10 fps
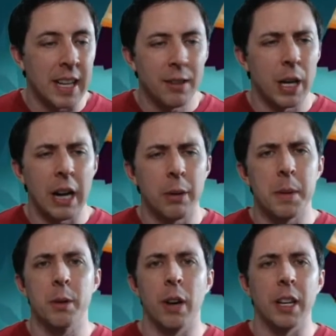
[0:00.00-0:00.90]
I don't
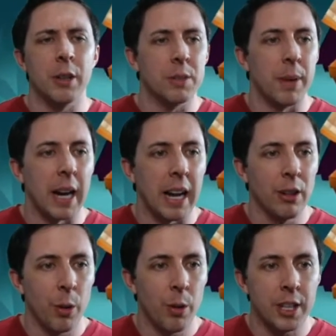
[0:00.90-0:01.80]
remember who I used, but I
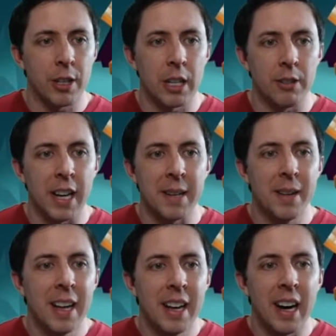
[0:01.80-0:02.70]
lowered the crit rate
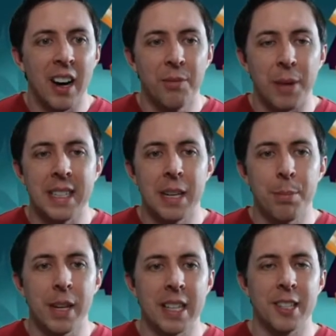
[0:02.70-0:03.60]
of my
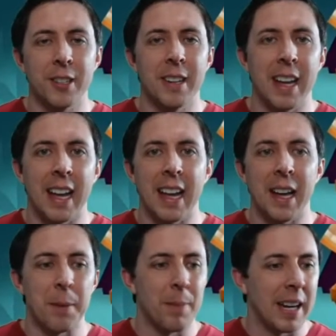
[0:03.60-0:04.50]
DPSer,
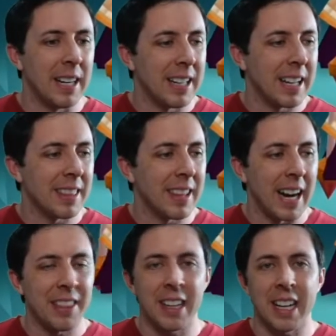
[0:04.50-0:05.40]
and then
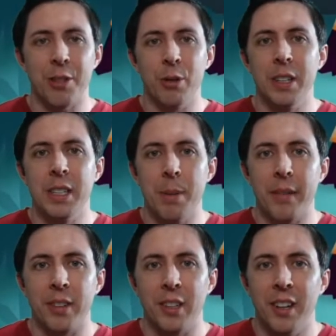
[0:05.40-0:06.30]
I think I threw a
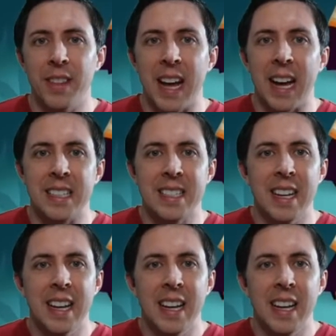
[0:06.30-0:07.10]
debuffer on that,